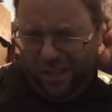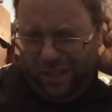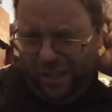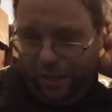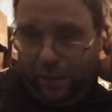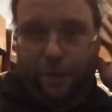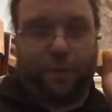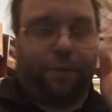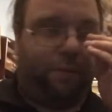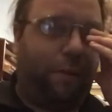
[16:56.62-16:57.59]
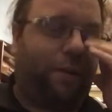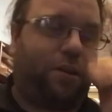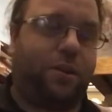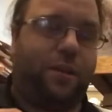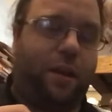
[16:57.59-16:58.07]
let's go through those
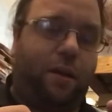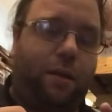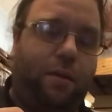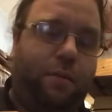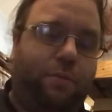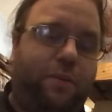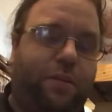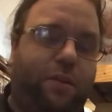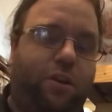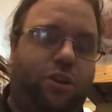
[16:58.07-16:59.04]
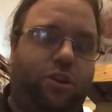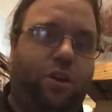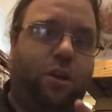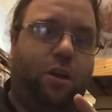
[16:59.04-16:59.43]
actions again. Research.